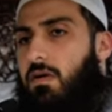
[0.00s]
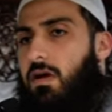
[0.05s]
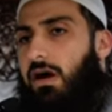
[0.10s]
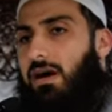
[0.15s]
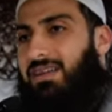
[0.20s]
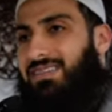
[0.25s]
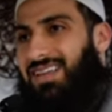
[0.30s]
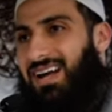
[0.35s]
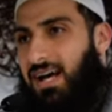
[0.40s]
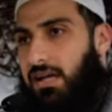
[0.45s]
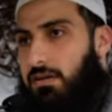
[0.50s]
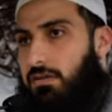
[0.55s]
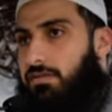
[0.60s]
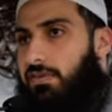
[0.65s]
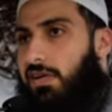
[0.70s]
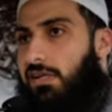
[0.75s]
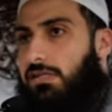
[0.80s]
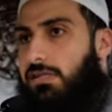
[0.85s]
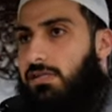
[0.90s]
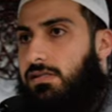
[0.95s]
A lot of
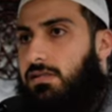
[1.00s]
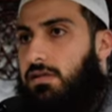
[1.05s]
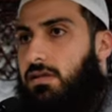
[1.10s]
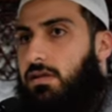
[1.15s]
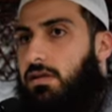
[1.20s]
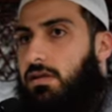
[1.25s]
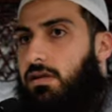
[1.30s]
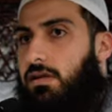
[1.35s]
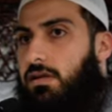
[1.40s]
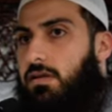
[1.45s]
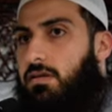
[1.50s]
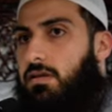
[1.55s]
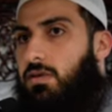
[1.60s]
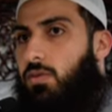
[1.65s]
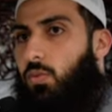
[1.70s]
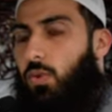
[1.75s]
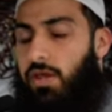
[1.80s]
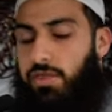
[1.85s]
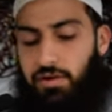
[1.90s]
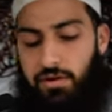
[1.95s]
us,
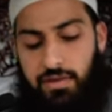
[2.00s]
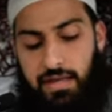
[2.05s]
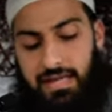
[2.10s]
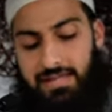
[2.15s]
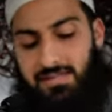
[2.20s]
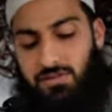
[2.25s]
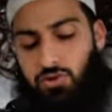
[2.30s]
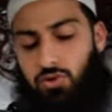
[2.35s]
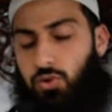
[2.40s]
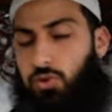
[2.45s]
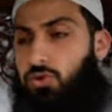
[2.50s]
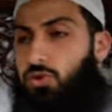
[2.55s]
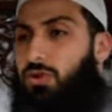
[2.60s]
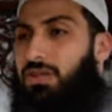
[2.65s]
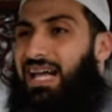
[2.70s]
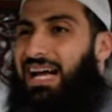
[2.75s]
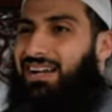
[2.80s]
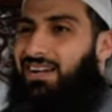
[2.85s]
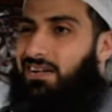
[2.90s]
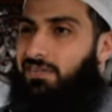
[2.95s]
whether that's due to
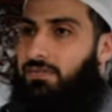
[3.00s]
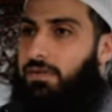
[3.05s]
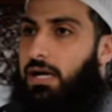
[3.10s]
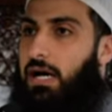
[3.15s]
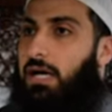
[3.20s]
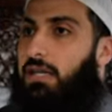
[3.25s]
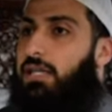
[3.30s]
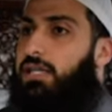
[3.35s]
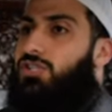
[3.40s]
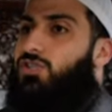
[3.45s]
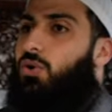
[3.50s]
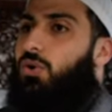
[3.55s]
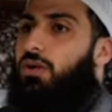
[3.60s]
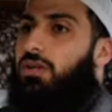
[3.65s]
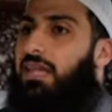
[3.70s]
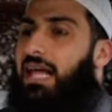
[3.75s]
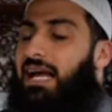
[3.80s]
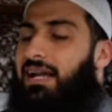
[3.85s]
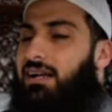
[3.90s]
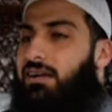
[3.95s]
lack of knowledge or
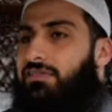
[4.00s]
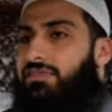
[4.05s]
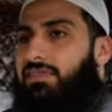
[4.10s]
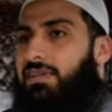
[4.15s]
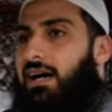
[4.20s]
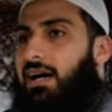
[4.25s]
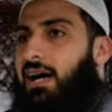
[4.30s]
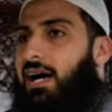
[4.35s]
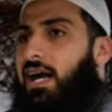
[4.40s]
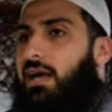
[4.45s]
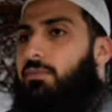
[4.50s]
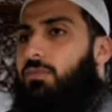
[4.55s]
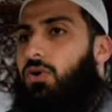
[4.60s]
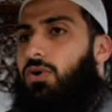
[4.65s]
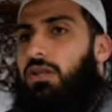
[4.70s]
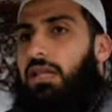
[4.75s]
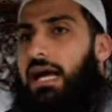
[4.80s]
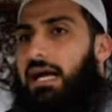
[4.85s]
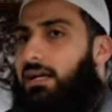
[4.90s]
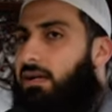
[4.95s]
lack of time
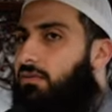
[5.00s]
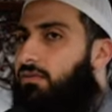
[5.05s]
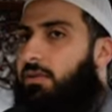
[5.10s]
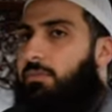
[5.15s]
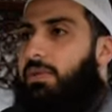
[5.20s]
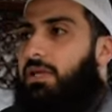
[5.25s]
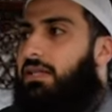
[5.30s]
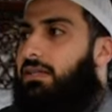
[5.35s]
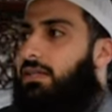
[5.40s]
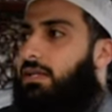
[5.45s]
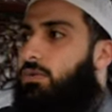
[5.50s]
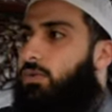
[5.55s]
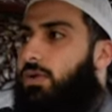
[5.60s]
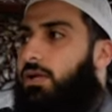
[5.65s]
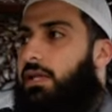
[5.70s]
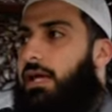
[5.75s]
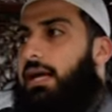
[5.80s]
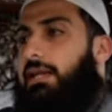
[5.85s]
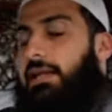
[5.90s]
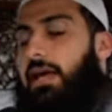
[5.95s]
or lack of ability,
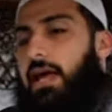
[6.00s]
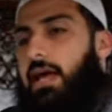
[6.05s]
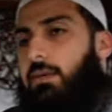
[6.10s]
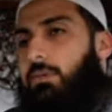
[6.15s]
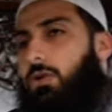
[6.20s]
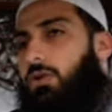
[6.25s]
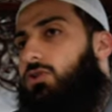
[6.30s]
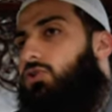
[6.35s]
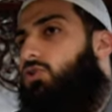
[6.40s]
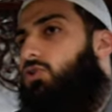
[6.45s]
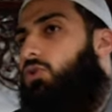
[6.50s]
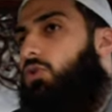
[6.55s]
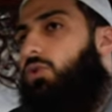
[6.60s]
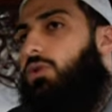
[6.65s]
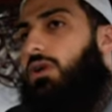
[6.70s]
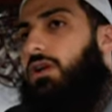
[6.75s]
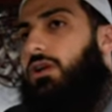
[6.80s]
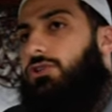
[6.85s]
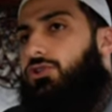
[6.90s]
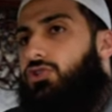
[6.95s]
we're not able
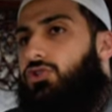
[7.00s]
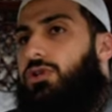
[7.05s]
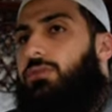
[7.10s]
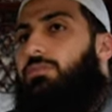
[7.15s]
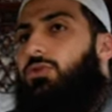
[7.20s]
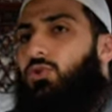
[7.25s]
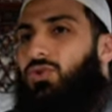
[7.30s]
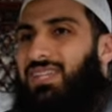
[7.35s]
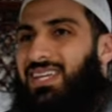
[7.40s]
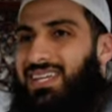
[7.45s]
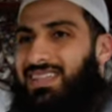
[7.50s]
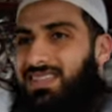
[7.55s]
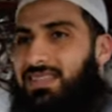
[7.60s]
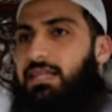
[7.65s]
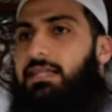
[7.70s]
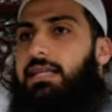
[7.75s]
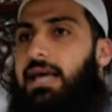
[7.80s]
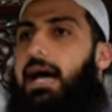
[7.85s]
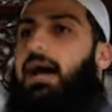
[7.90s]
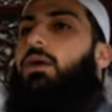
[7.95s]
to contribute in
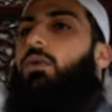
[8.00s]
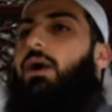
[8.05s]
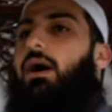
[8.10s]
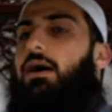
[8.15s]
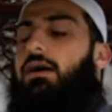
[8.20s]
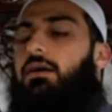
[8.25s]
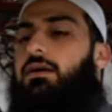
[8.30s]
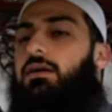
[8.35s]
the da'wah.